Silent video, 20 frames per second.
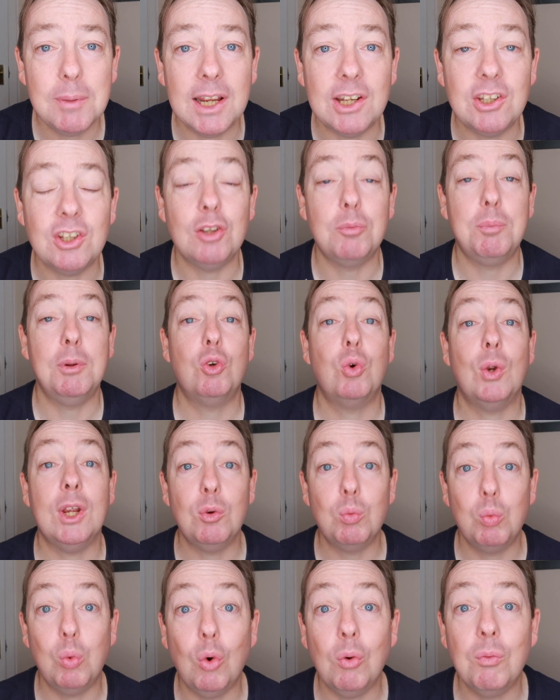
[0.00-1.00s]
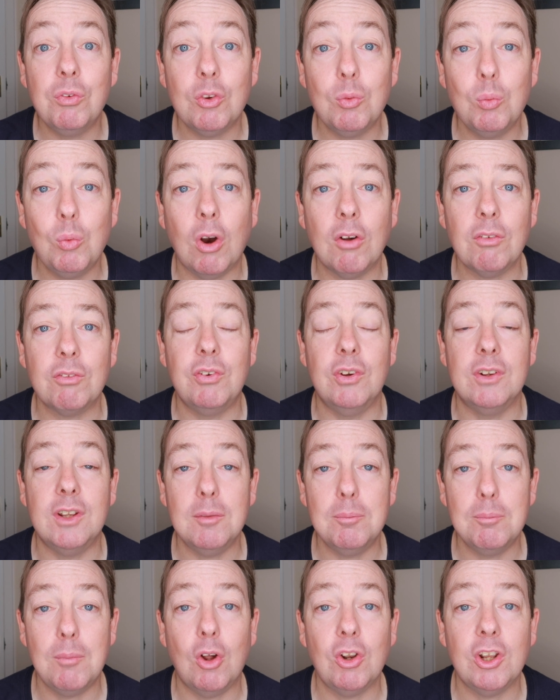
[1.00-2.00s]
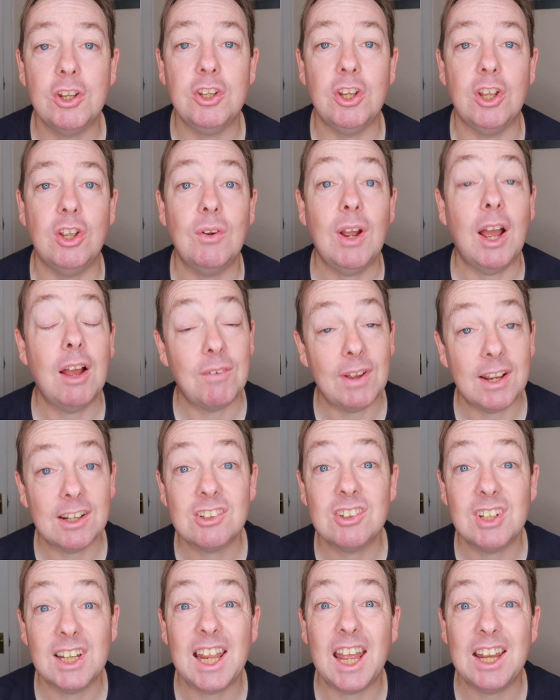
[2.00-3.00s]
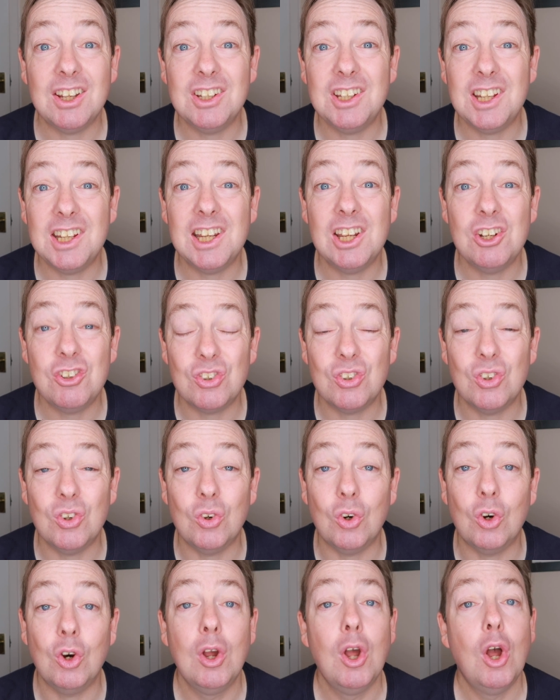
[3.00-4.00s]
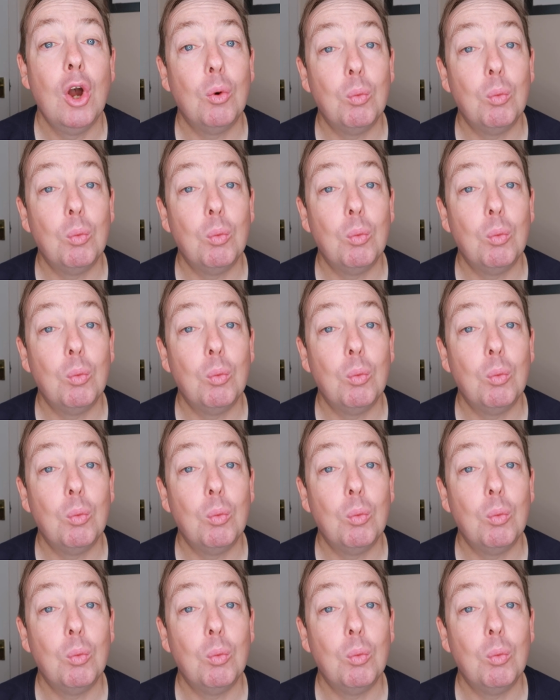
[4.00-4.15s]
meetings between Wolves and Watford at Molineux have actually ended in a draw.